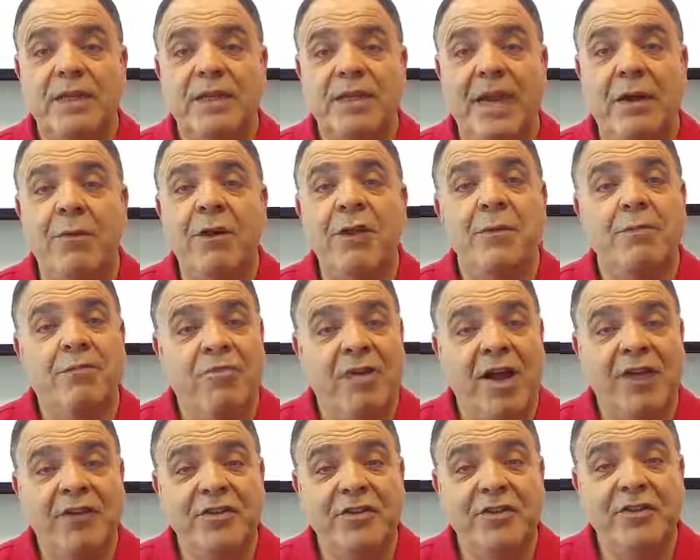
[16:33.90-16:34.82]
Now, in the
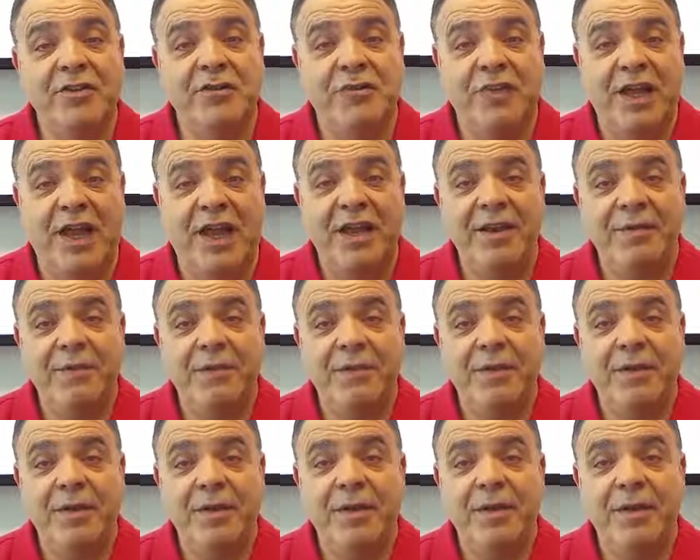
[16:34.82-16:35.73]
process of that,
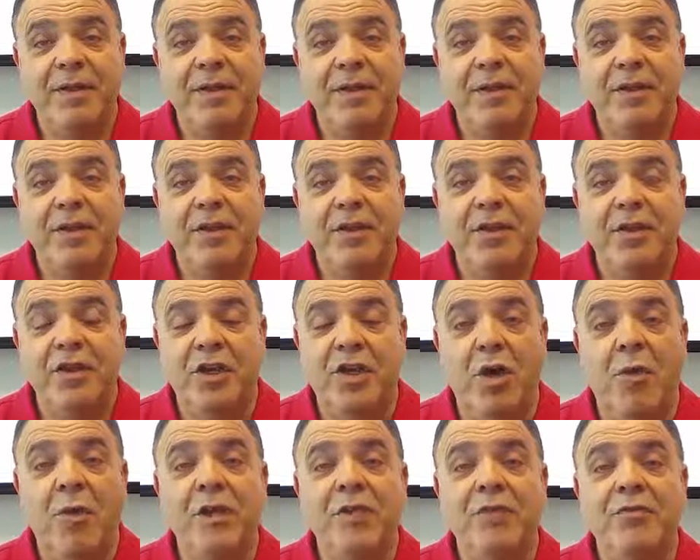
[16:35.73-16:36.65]
you're
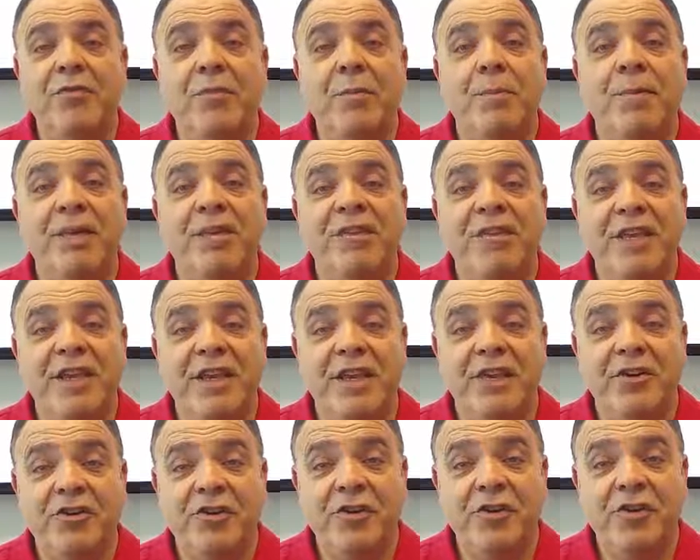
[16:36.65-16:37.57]
going through a busy
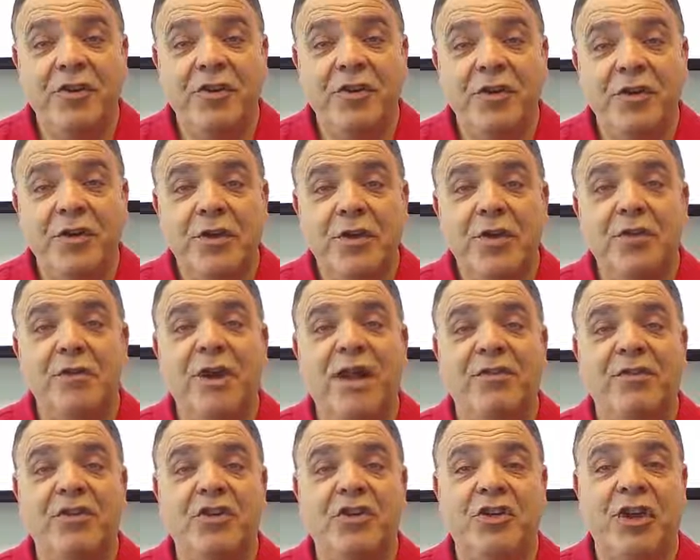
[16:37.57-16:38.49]
kitchen. You
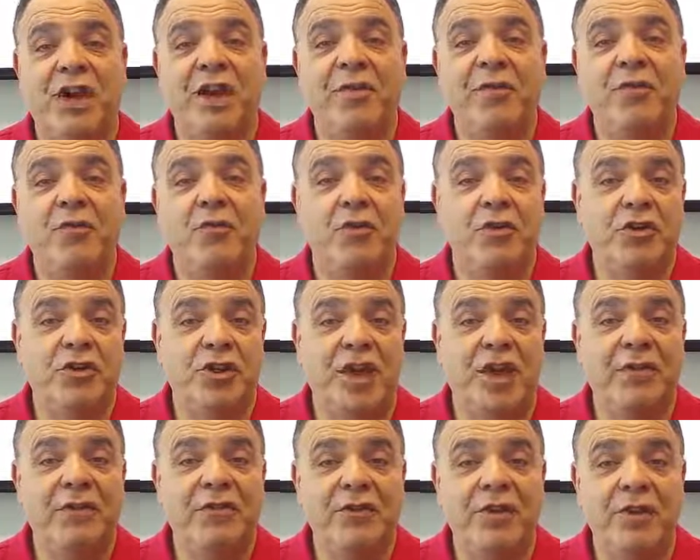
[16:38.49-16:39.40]
have a chef or
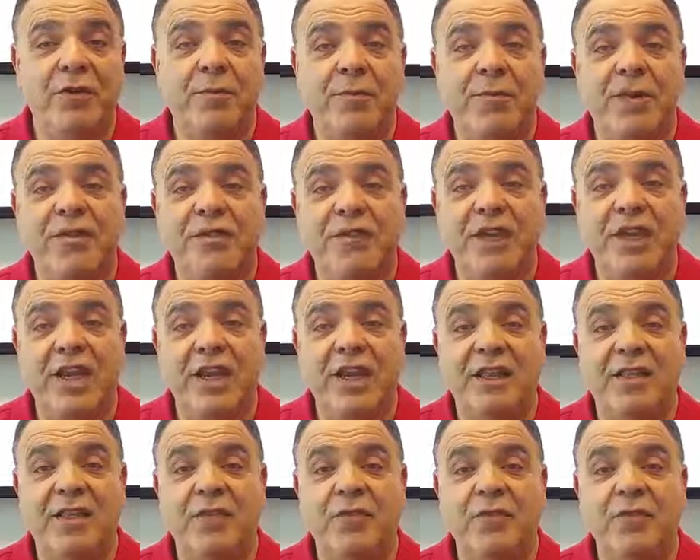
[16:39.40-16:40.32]
chefs that are busy
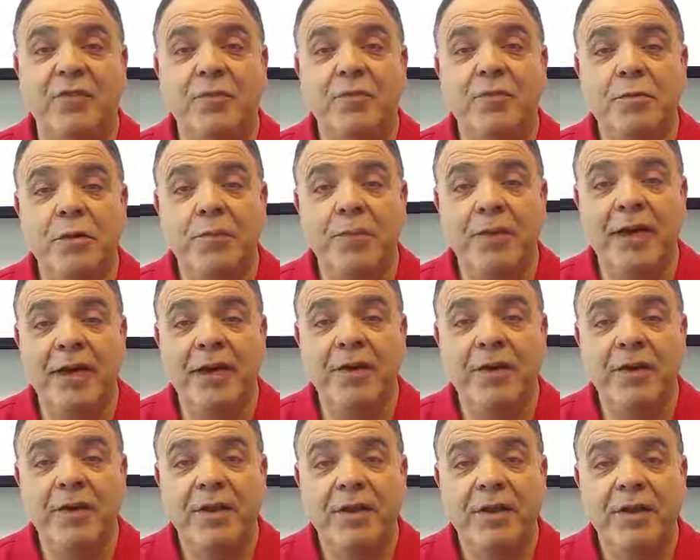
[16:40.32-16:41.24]
getting their food
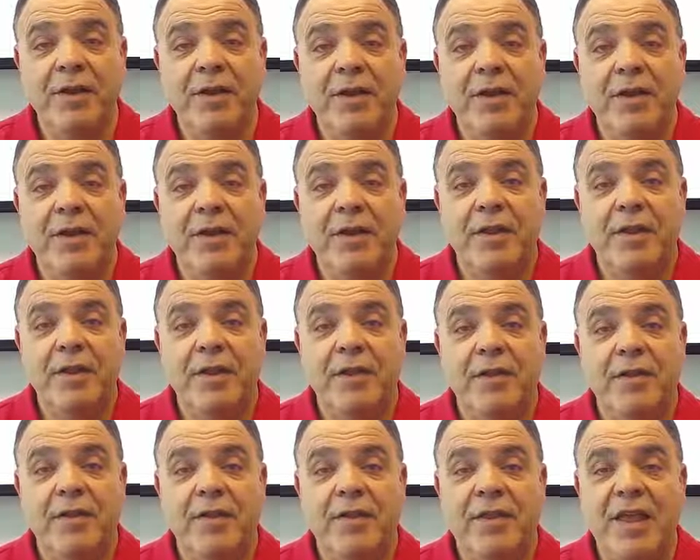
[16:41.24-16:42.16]
prepared.
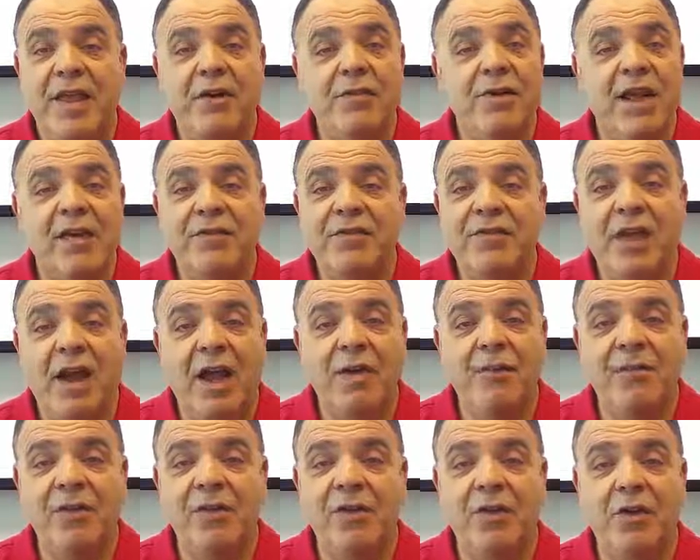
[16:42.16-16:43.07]
They don't have
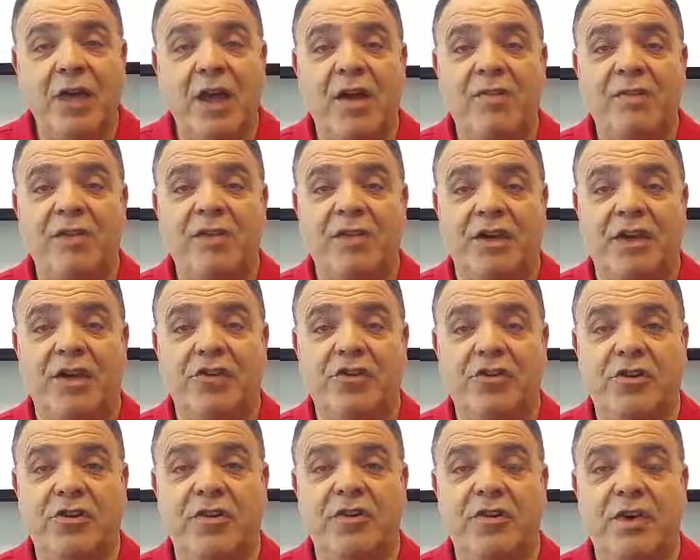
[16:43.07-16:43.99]
time for your
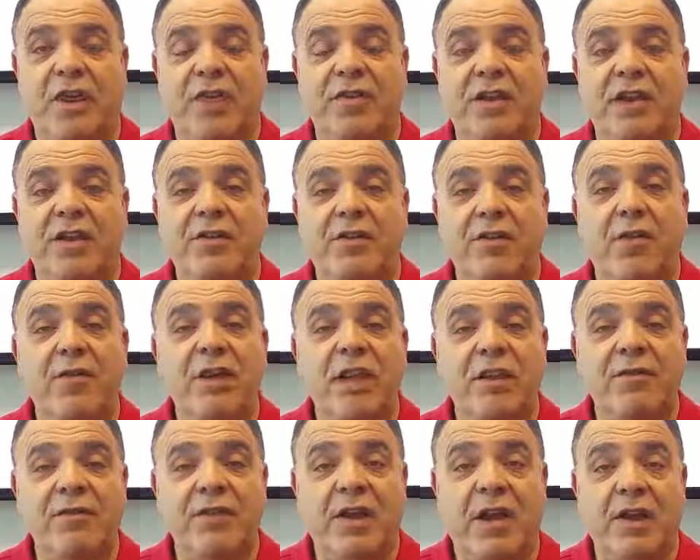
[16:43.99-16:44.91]
conversations, and they don't
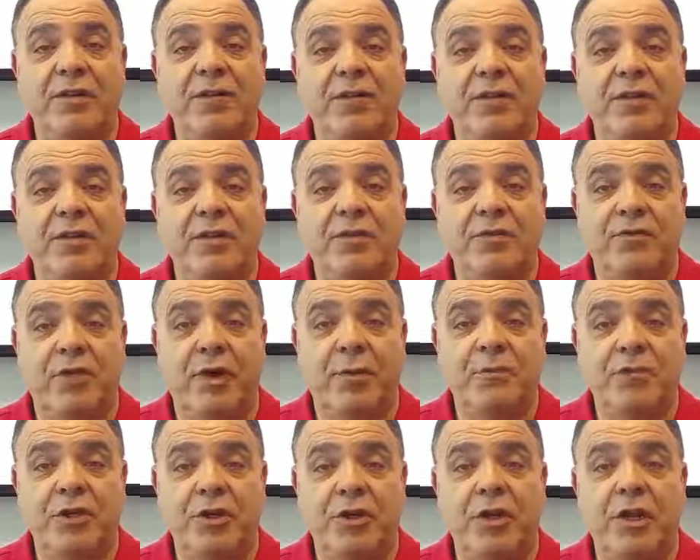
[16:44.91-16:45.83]
have time for
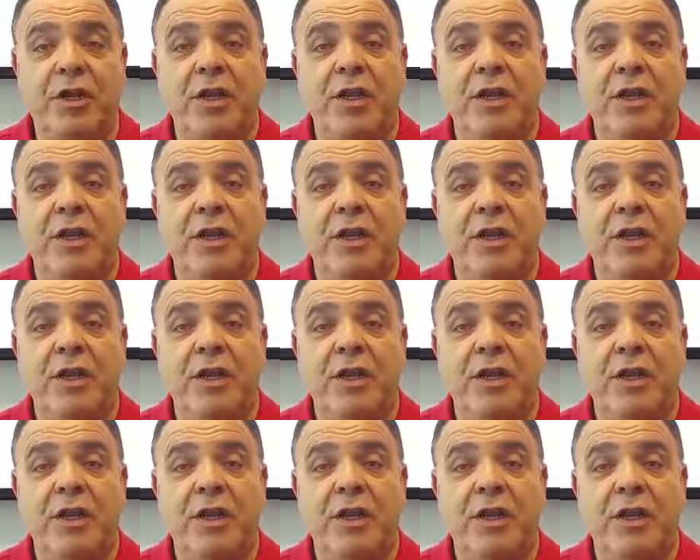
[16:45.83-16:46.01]
disruption.